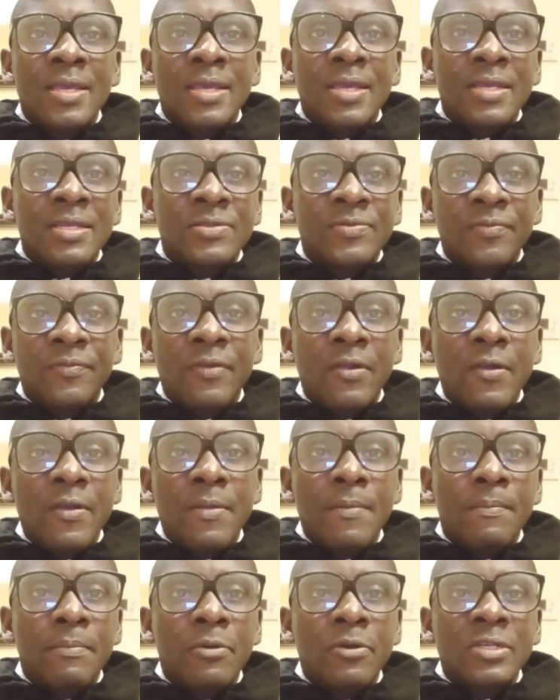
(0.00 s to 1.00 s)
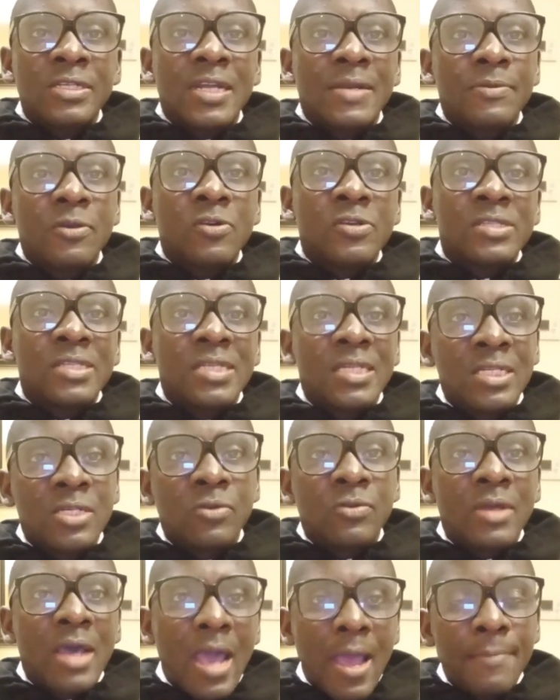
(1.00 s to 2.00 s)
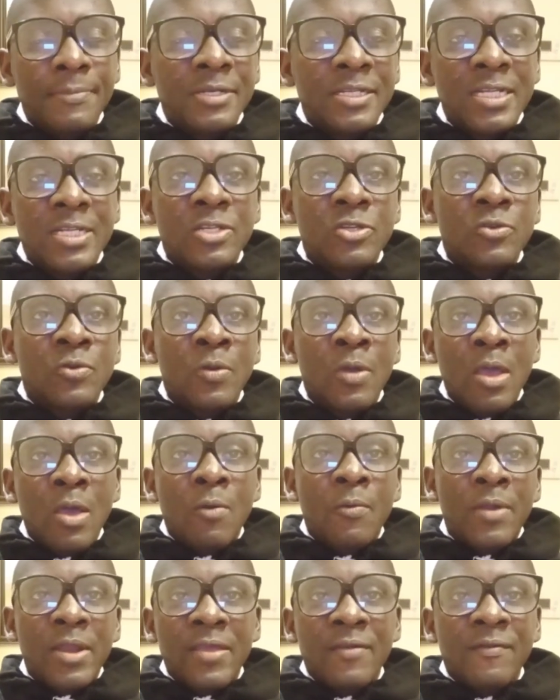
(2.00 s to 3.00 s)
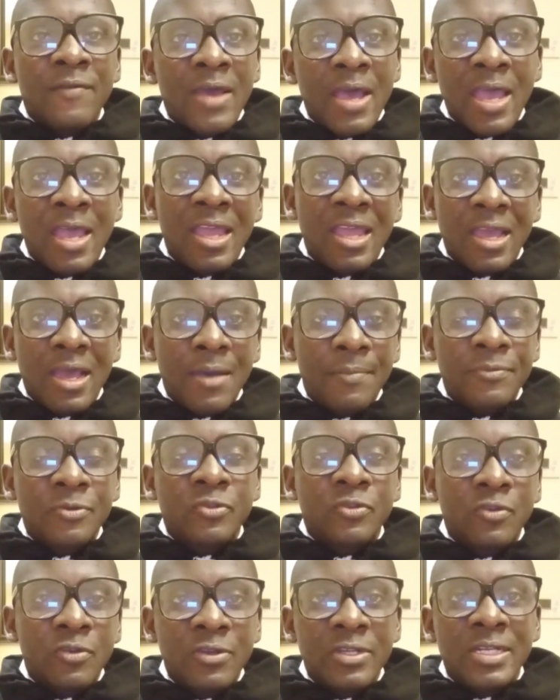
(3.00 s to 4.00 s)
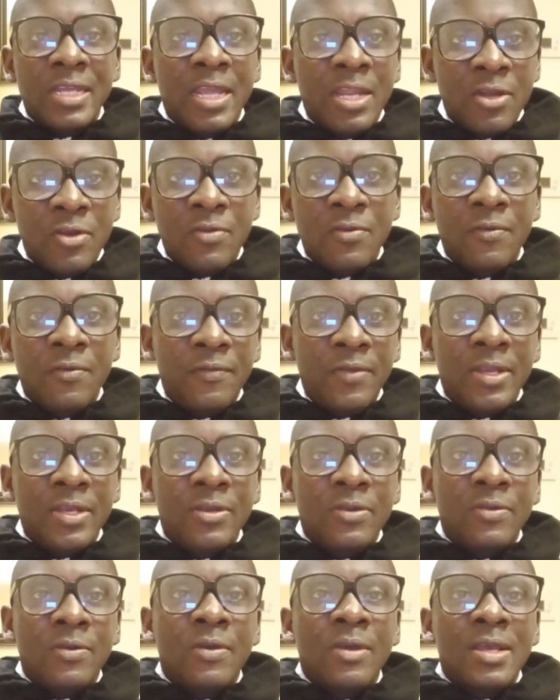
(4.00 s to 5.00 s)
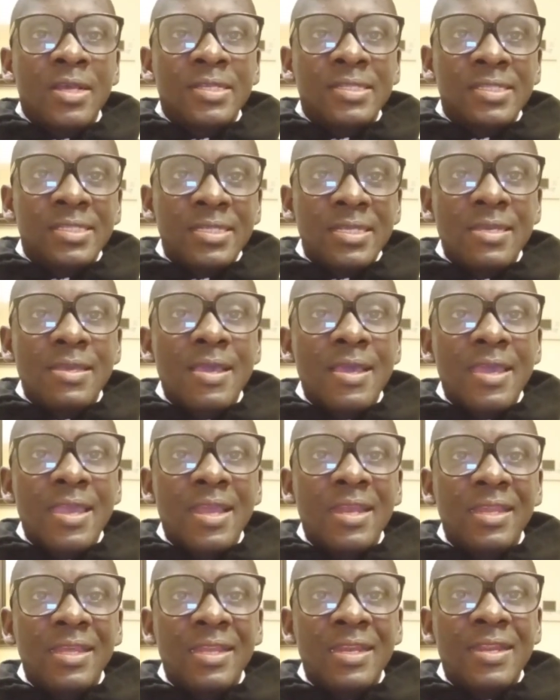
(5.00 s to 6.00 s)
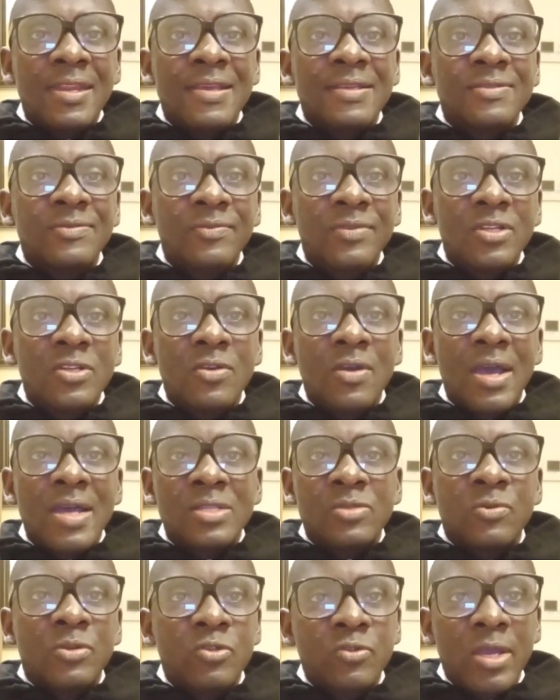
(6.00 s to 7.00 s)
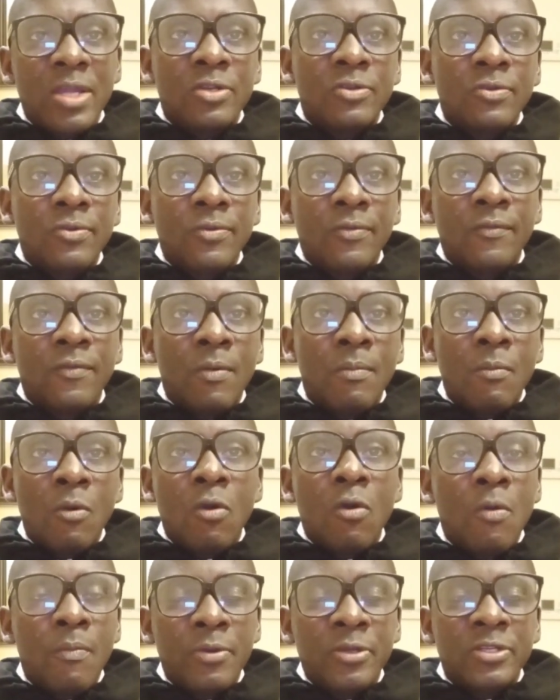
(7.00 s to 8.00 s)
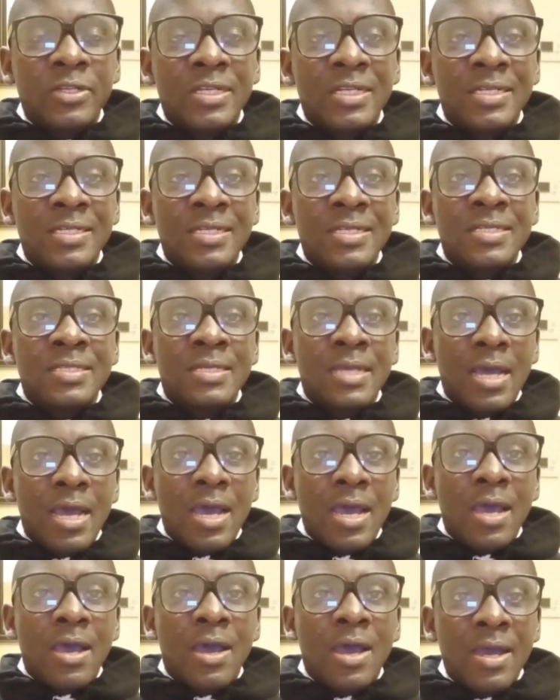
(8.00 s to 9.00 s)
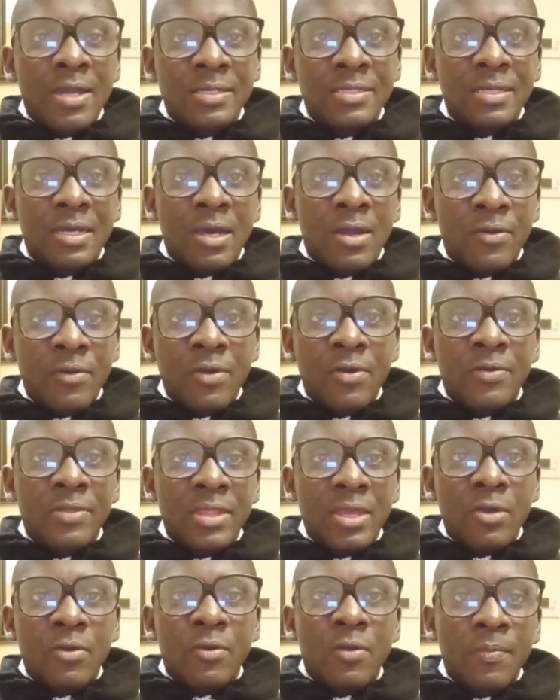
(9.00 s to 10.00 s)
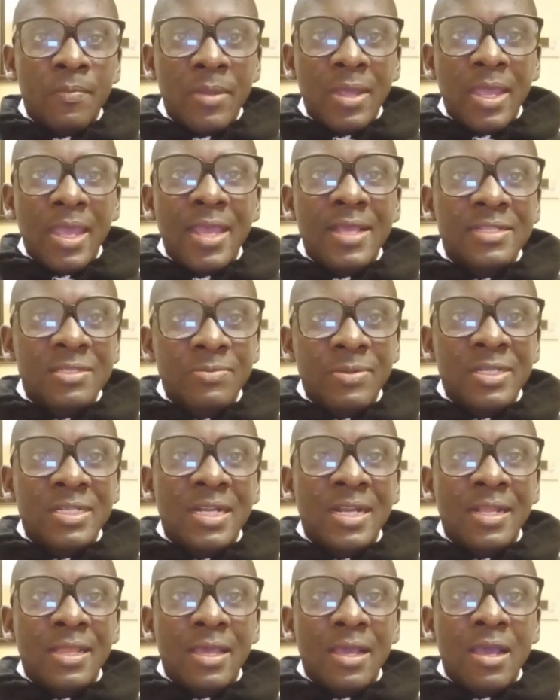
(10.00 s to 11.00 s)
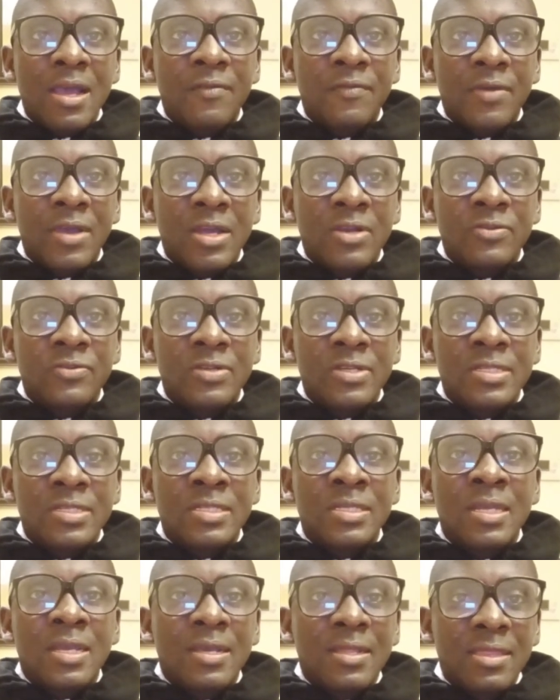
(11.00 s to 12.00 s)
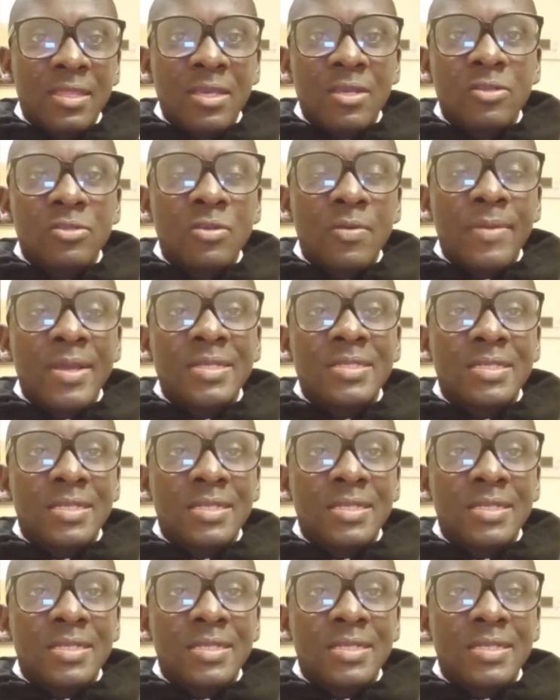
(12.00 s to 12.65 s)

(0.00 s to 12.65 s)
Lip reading: It's very important because it will update you whenever I have to load a new video. See you again in the next video as we try to look for more opportunities around the globe, especially in the Gulf countries. Thank you so much.